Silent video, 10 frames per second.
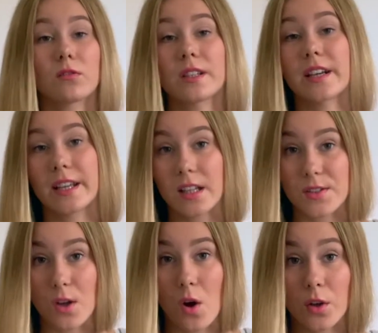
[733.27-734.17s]

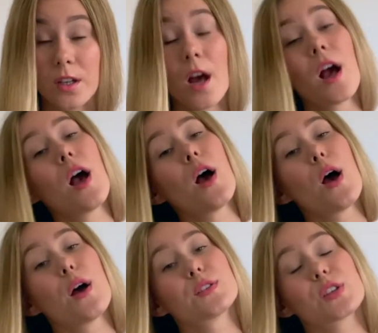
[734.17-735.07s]
ridiculous on.
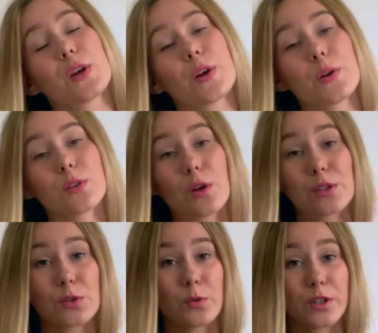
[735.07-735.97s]
So
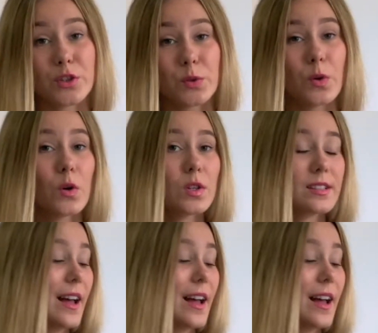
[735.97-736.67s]
long story short,